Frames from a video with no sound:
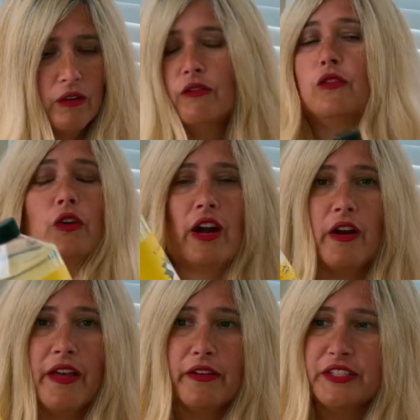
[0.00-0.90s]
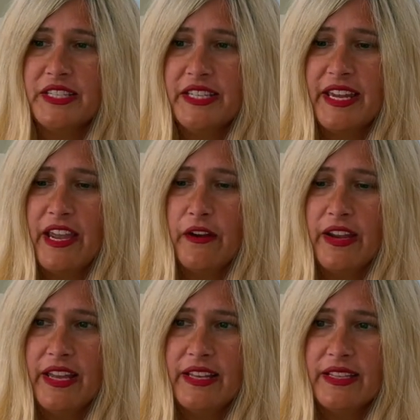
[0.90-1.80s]
For our other sink
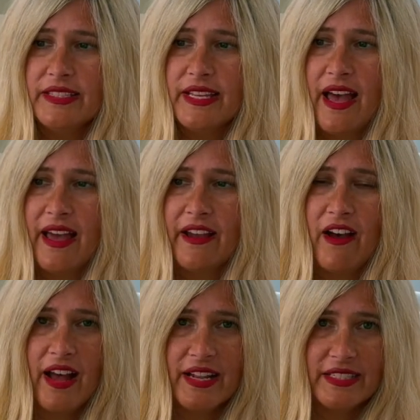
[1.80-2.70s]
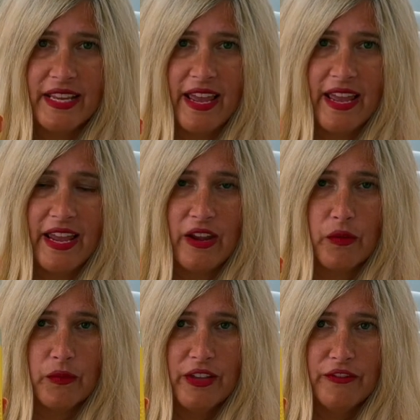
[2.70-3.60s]
areas, I got
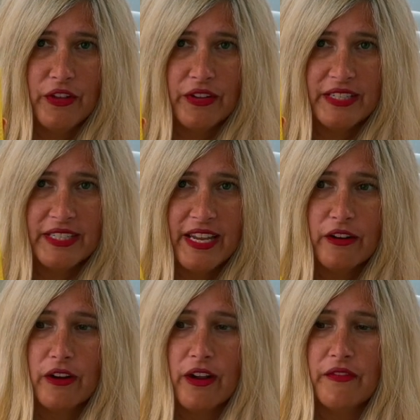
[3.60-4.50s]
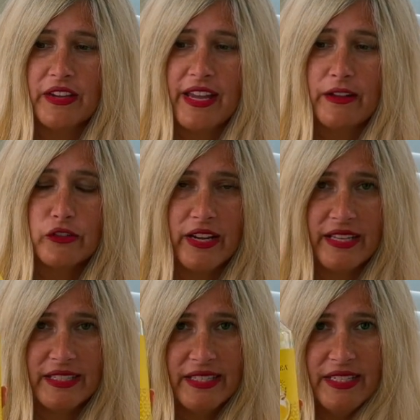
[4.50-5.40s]
a refill container of the
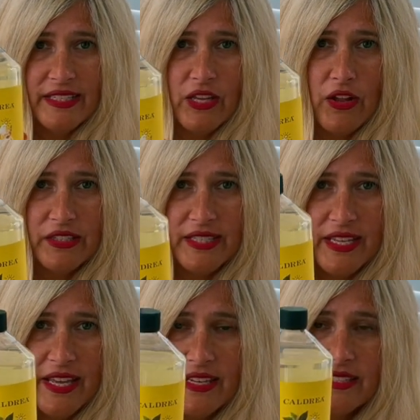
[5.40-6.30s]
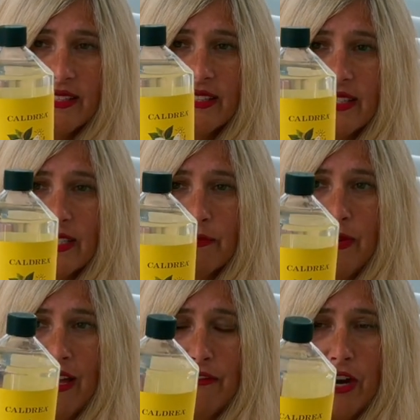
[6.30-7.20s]
Caldrea sea salt scent. This is
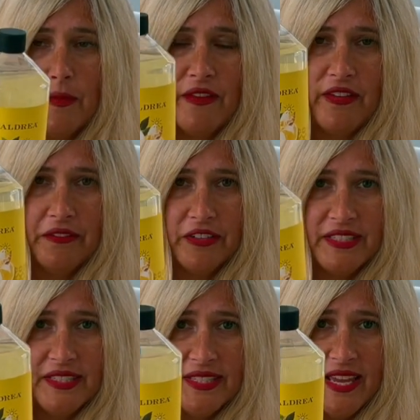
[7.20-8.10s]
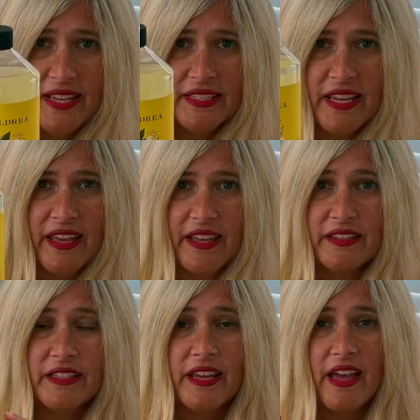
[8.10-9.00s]
by far my favorite scent,
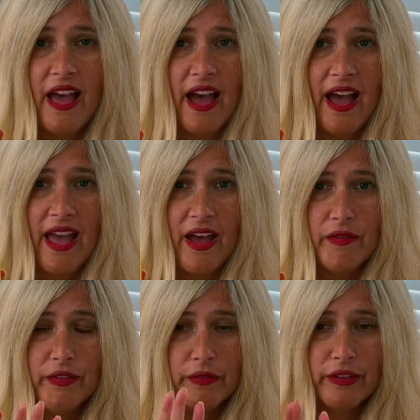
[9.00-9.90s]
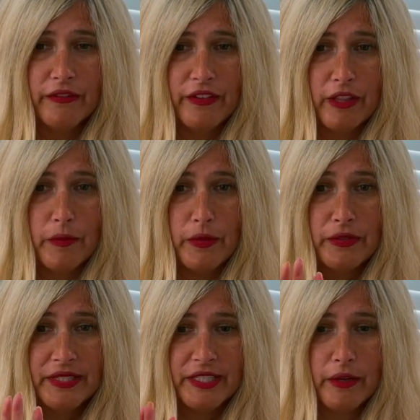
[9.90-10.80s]
and I have the
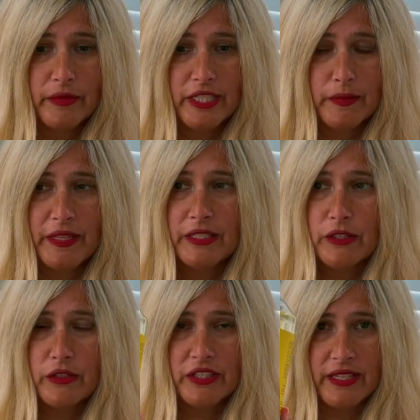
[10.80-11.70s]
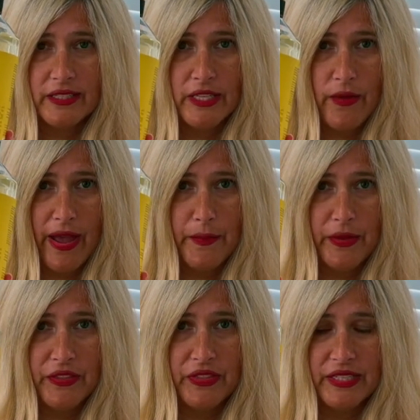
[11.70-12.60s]
refillable soap dispensers, and so I
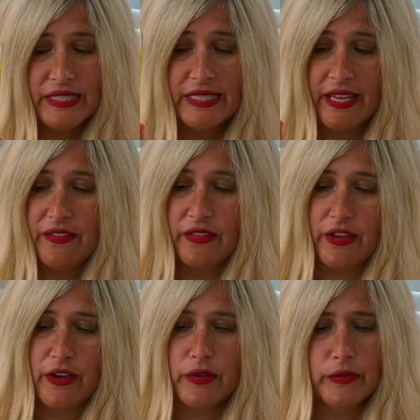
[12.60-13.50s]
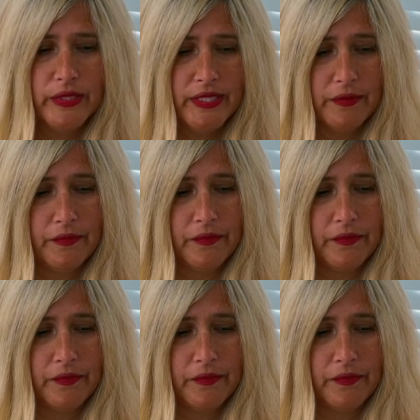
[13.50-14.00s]
put this in those.